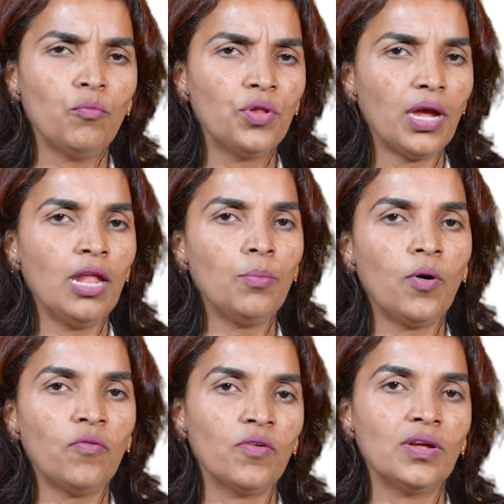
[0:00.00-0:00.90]
with the help
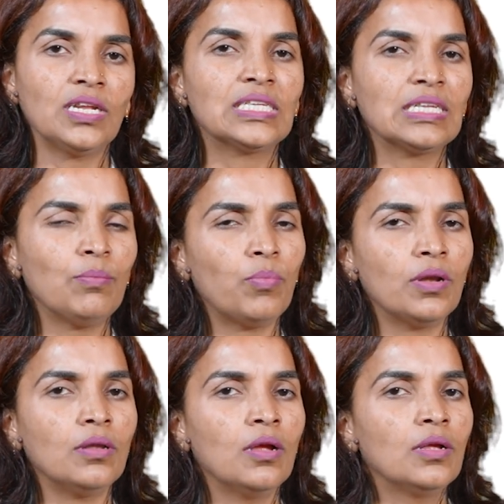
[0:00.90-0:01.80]
of a very
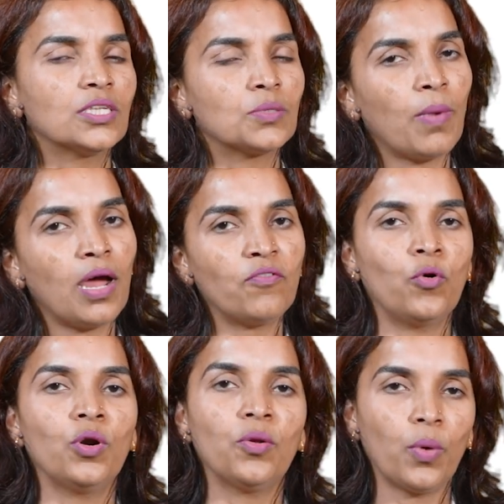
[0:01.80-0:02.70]
simple
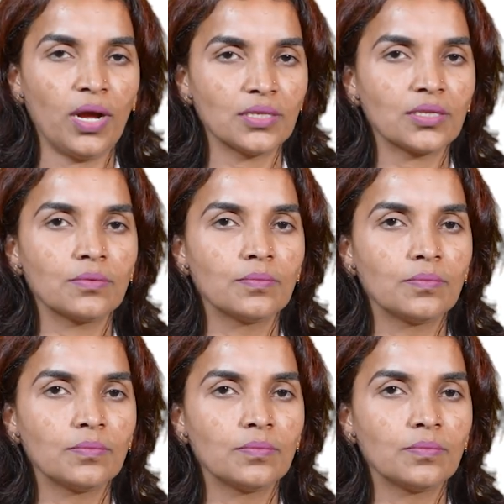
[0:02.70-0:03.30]
smartphone device.